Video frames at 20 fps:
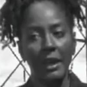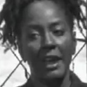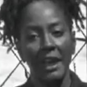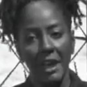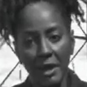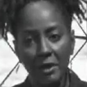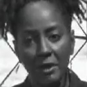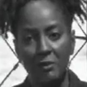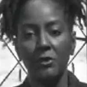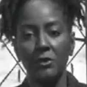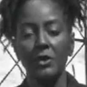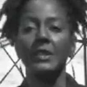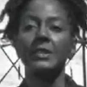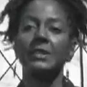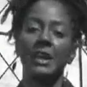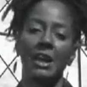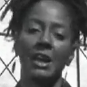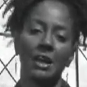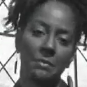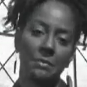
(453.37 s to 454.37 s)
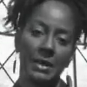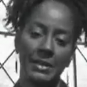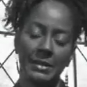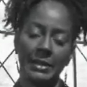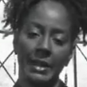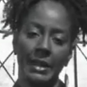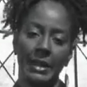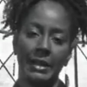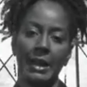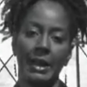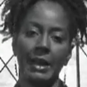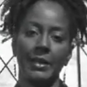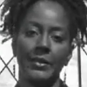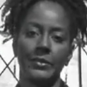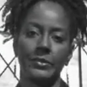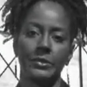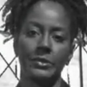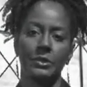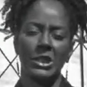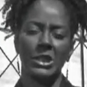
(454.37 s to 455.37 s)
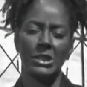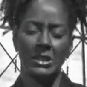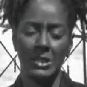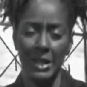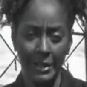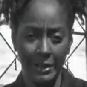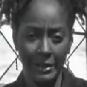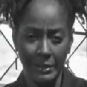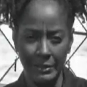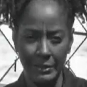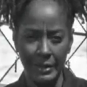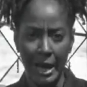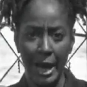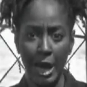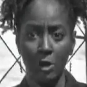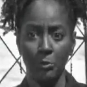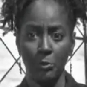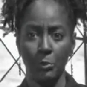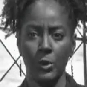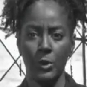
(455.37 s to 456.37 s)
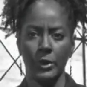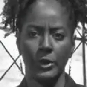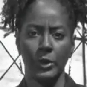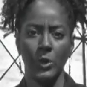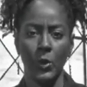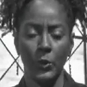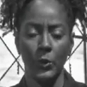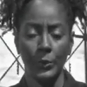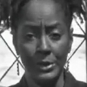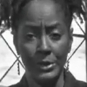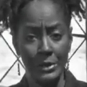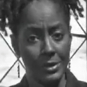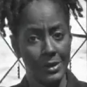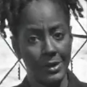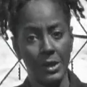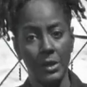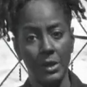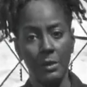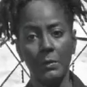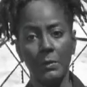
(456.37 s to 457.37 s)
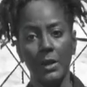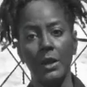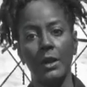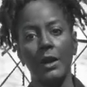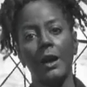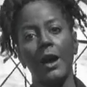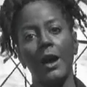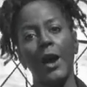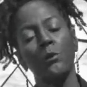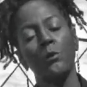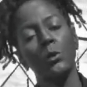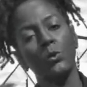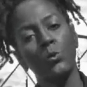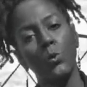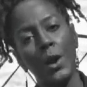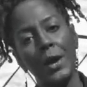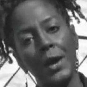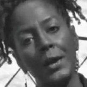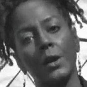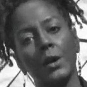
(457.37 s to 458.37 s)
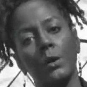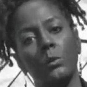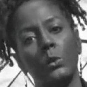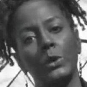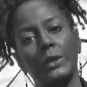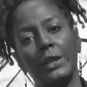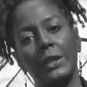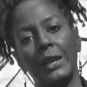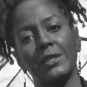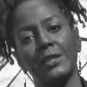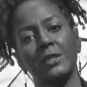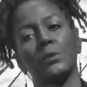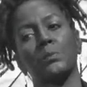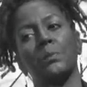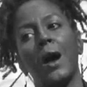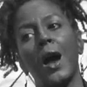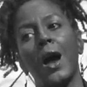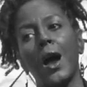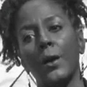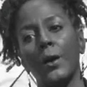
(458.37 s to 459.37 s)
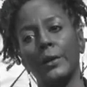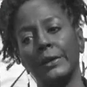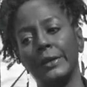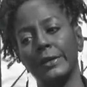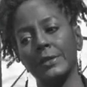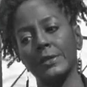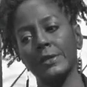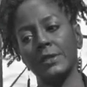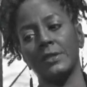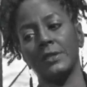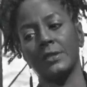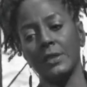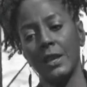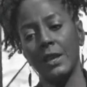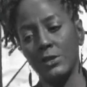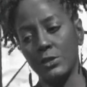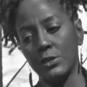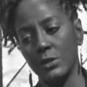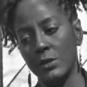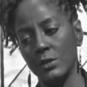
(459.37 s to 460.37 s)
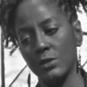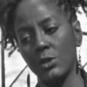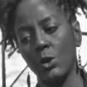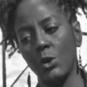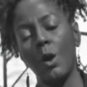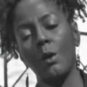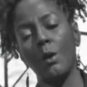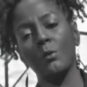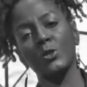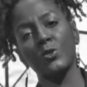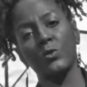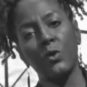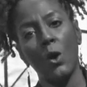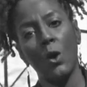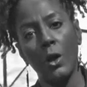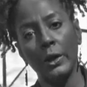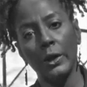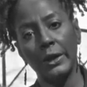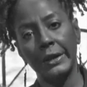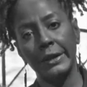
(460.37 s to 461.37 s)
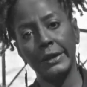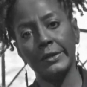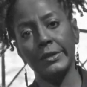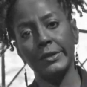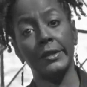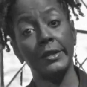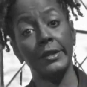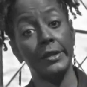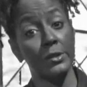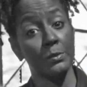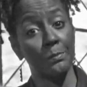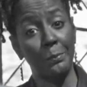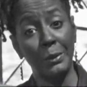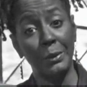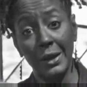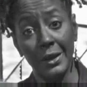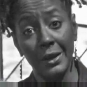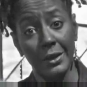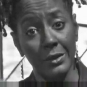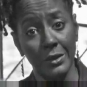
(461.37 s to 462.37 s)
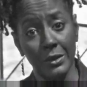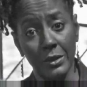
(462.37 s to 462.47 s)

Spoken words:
Every time I'd lay down to take a nap or to go to sleep, I would wake up with that spiraling sensation as though I was falling into this pit.